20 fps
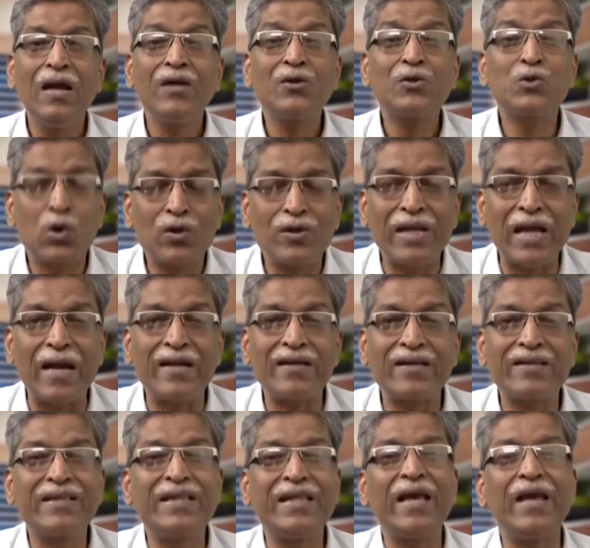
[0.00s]
so
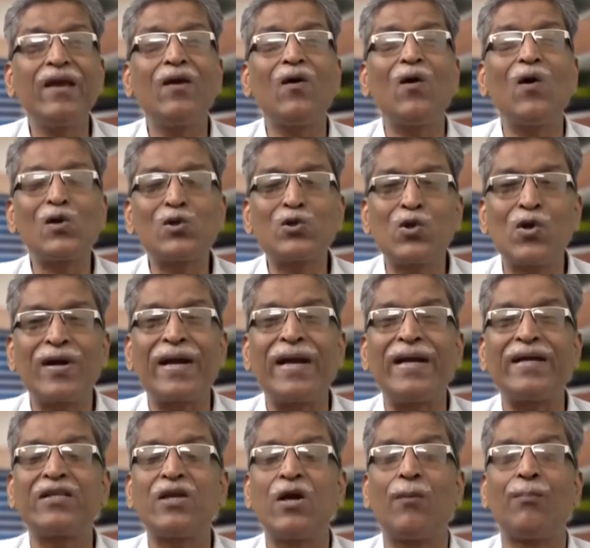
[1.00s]
that they also
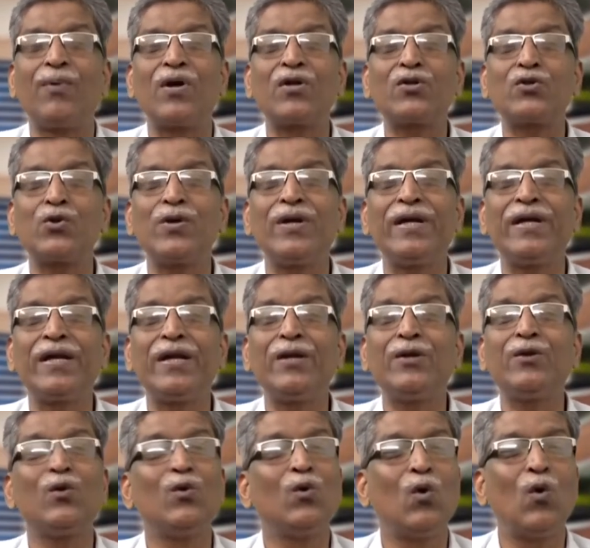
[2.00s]
get the
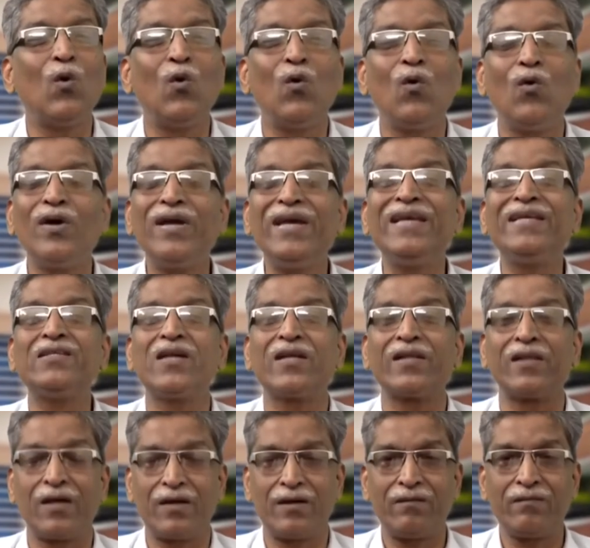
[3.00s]
opportunity to know each
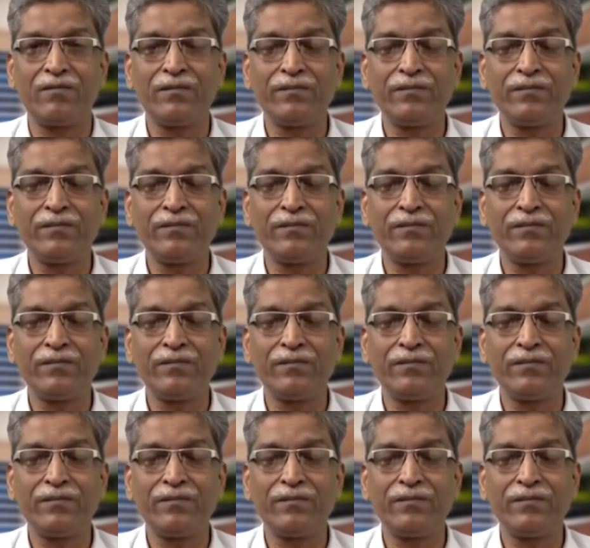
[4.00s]
other.